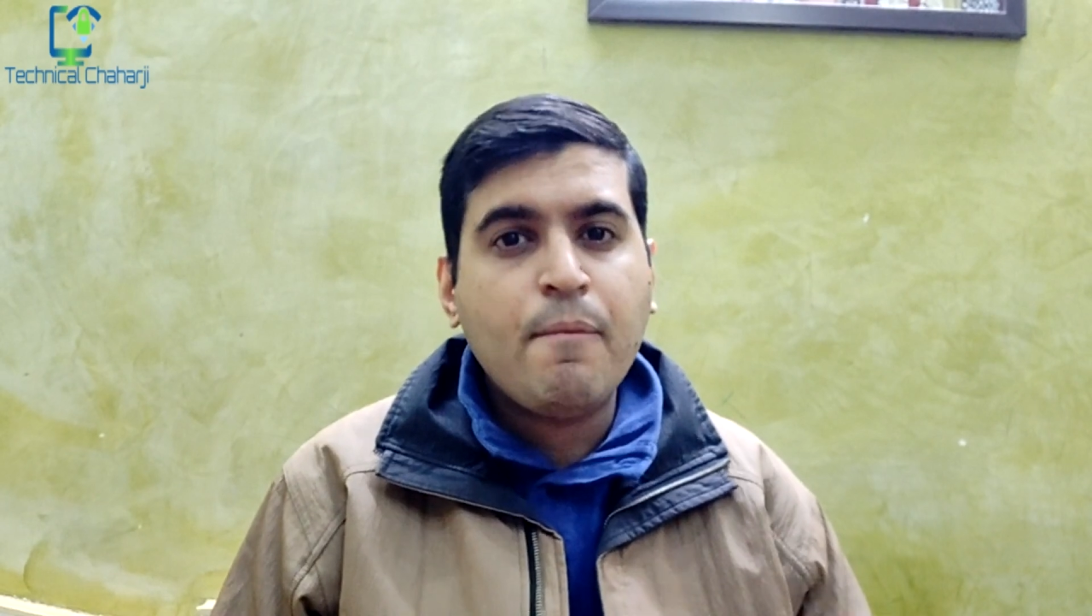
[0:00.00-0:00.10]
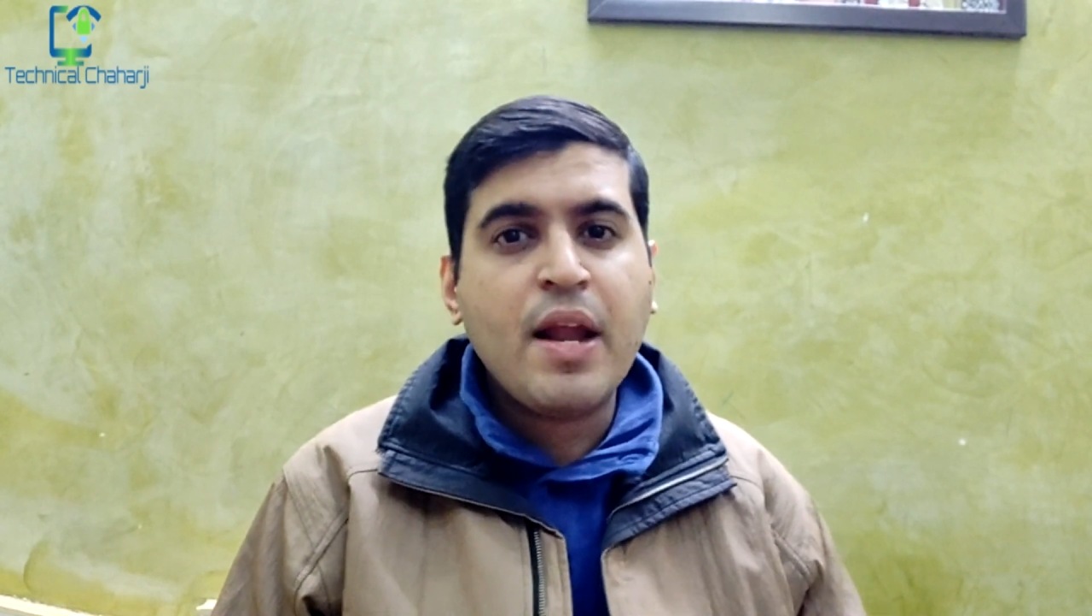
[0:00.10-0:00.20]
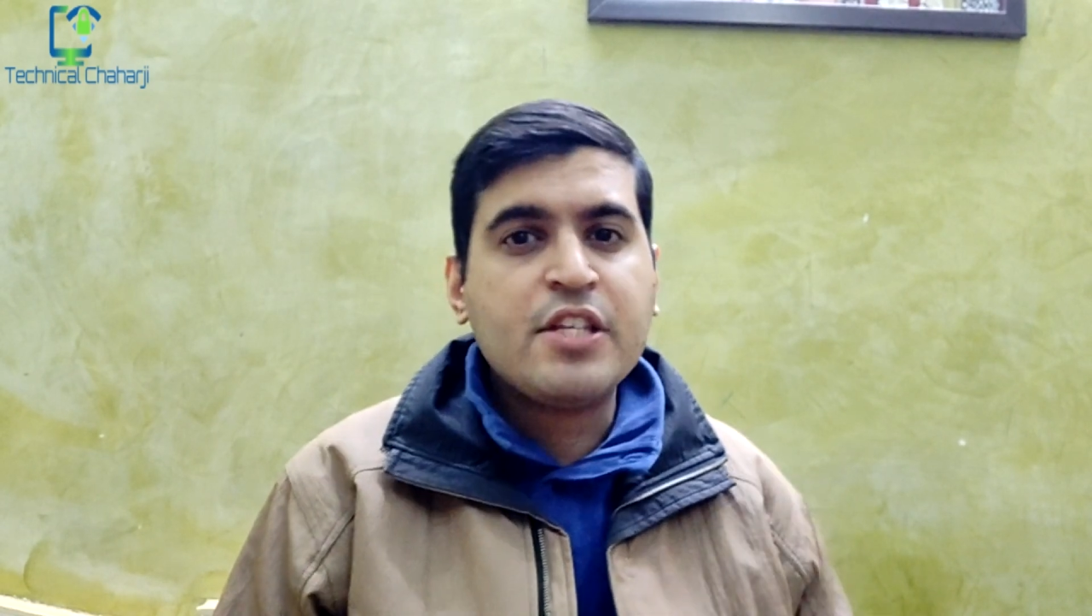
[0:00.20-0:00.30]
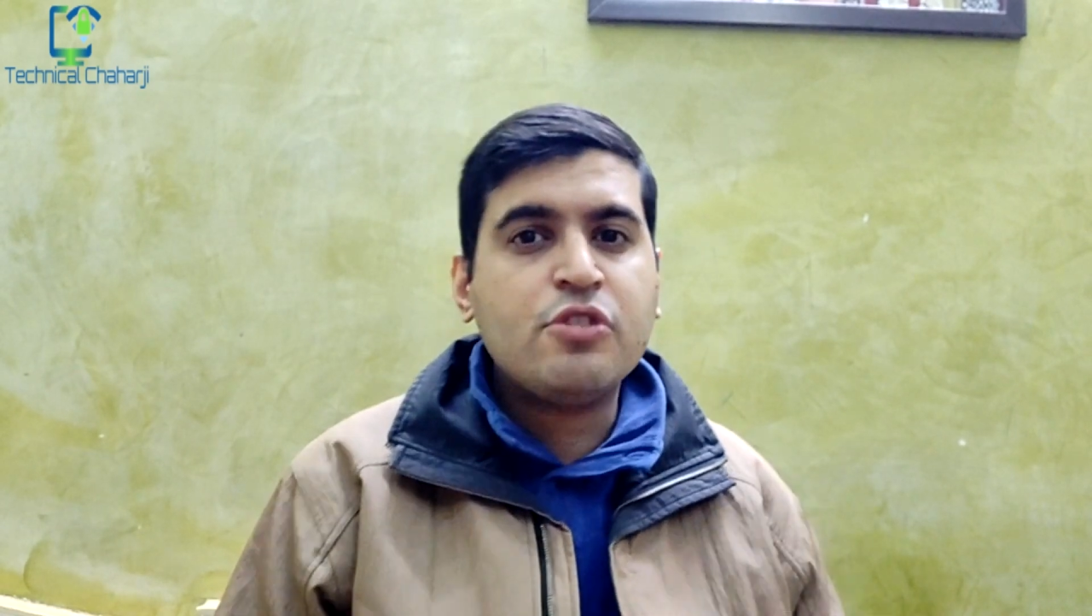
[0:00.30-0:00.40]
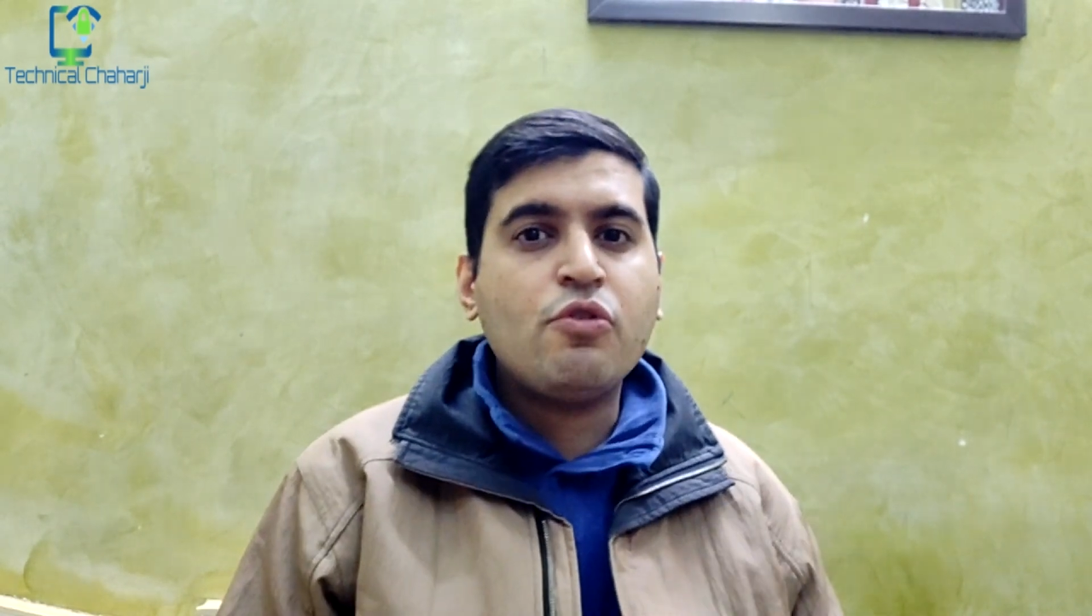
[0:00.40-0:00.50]

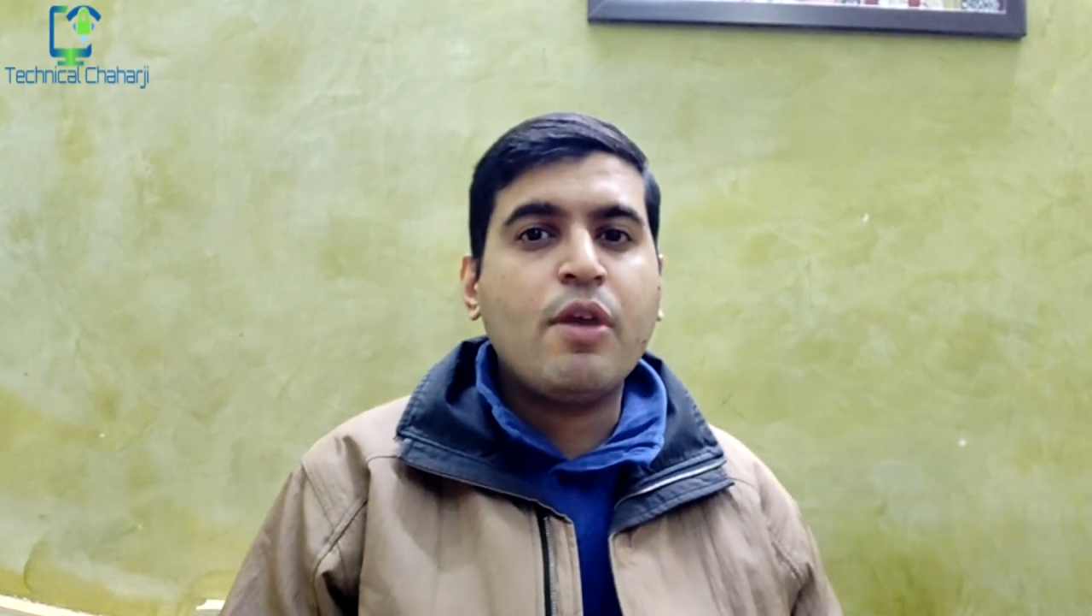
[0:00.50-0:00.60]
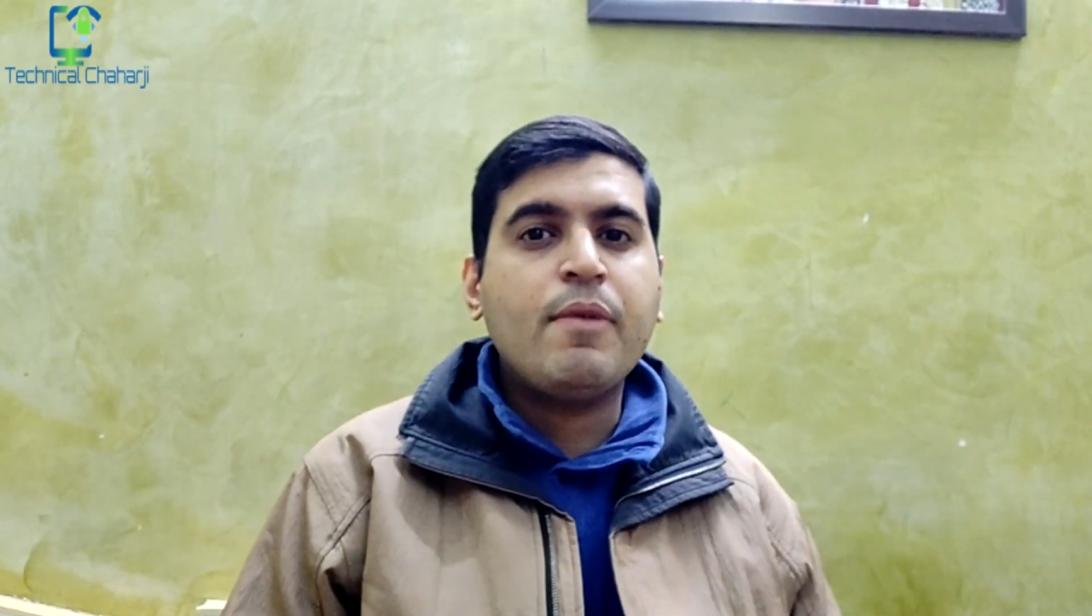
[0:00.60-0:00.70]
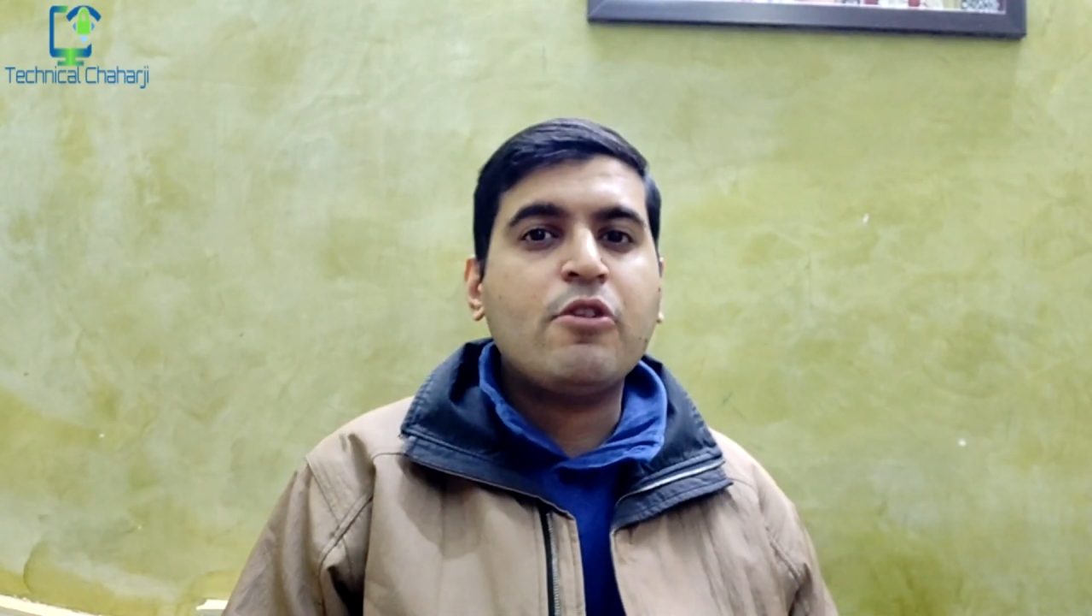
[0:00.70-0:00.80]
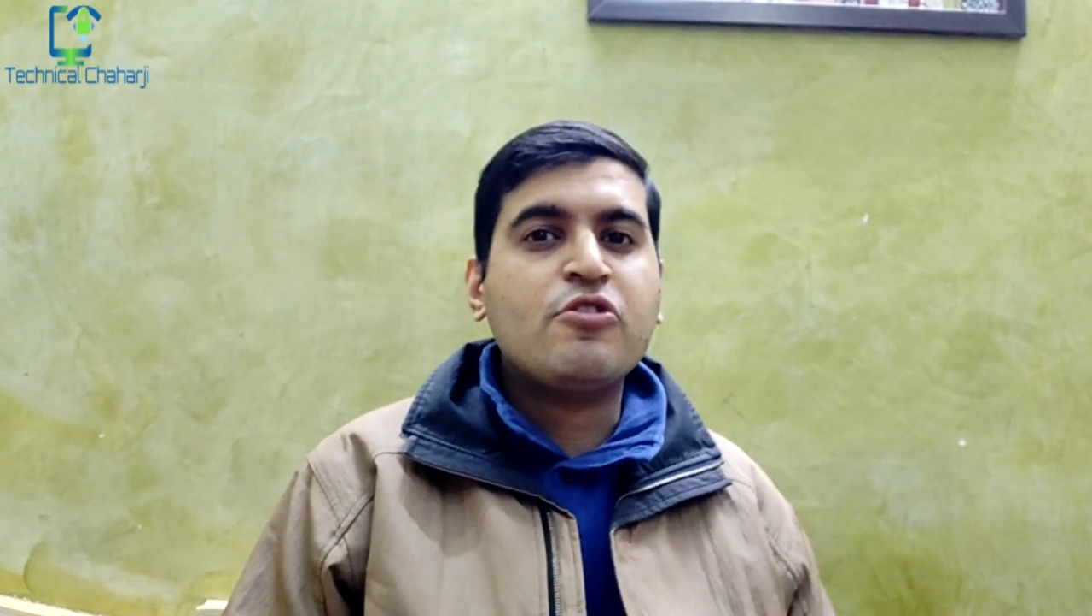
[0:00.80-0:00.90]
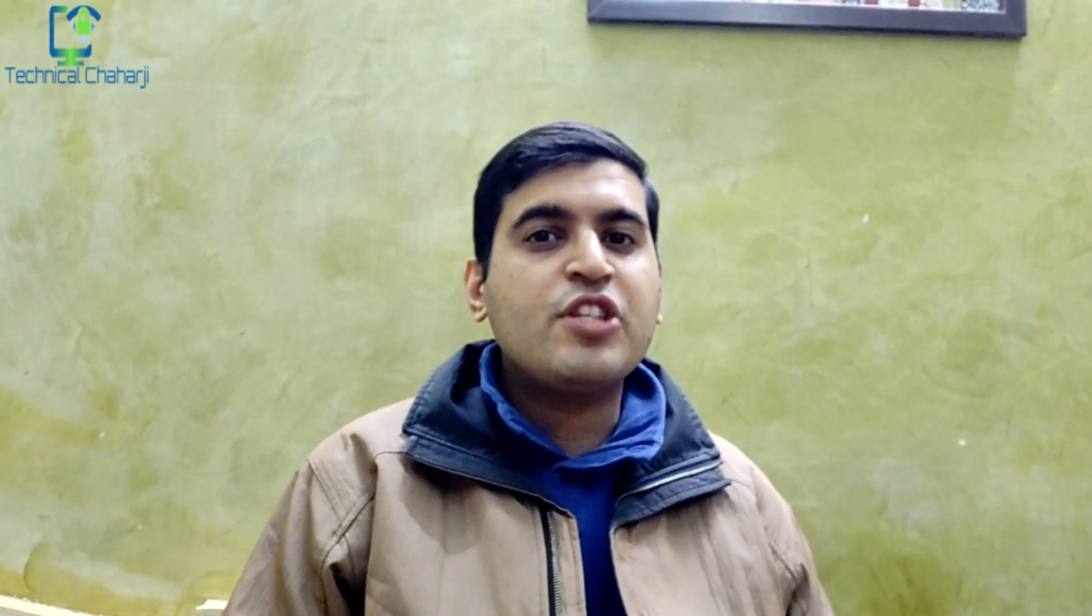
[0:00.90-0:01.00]
Plus you're
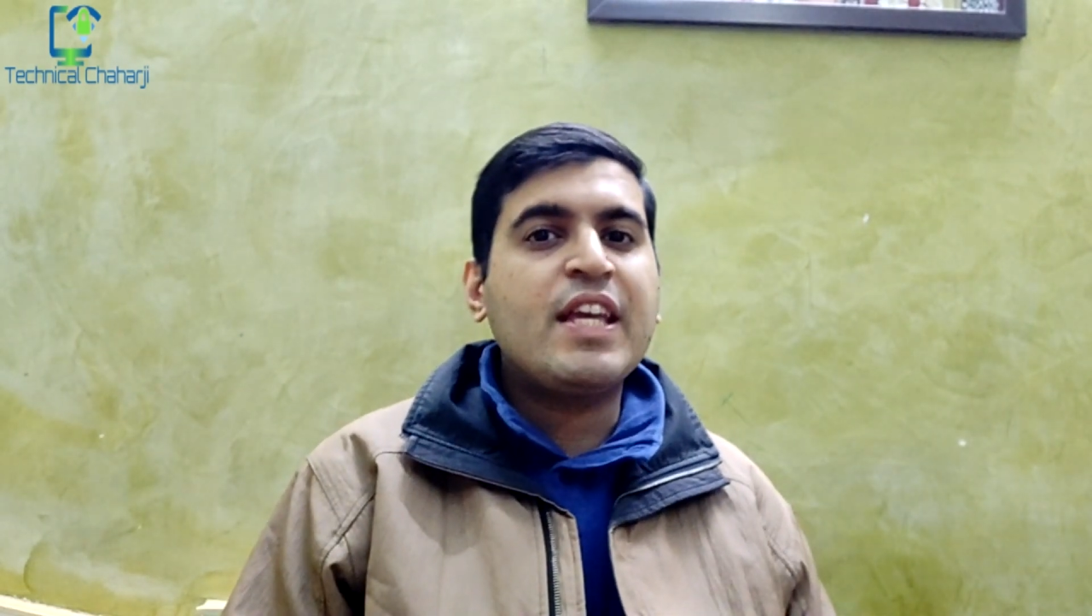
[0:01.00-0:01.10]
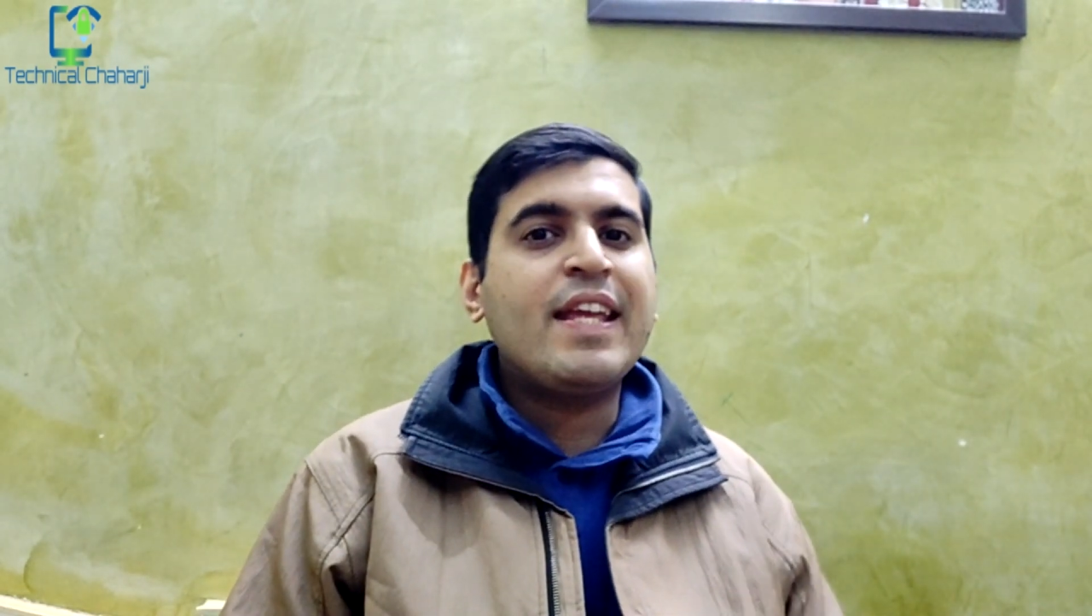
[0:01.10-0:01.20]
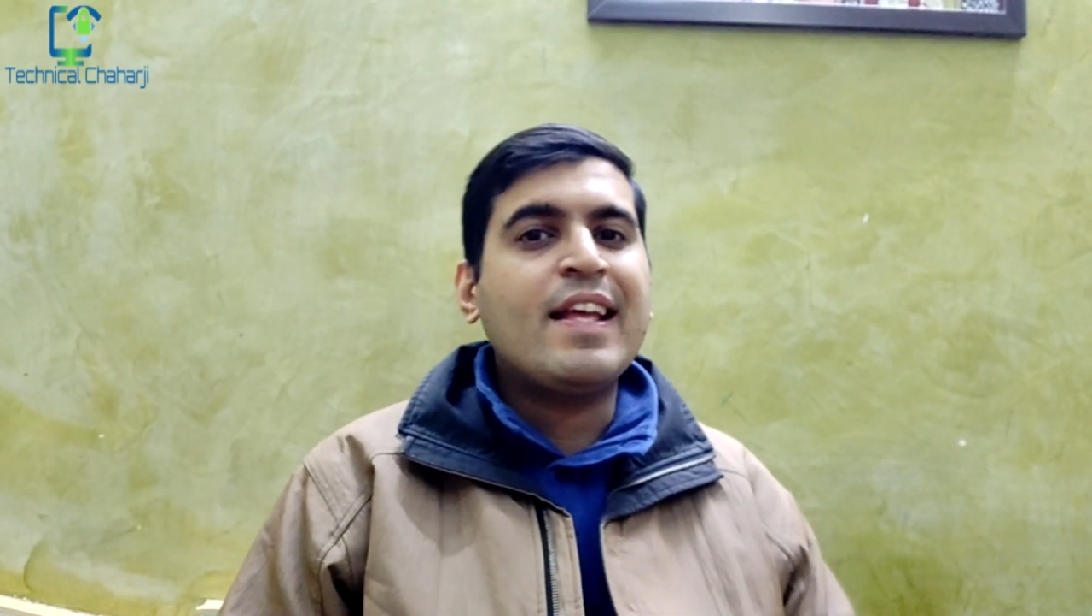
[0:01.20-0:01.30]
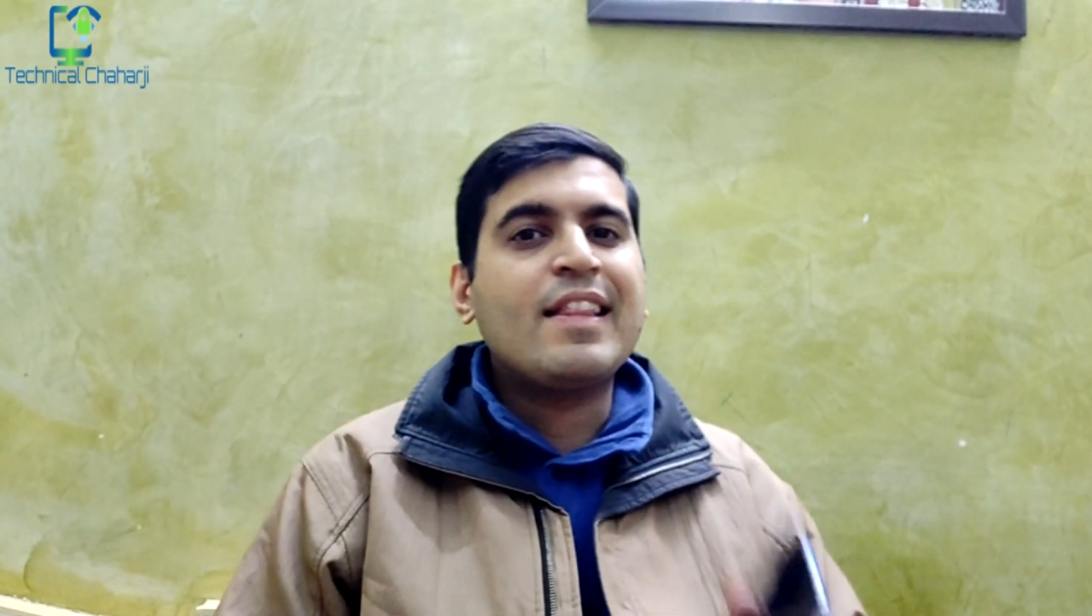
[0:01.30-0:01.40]
able to see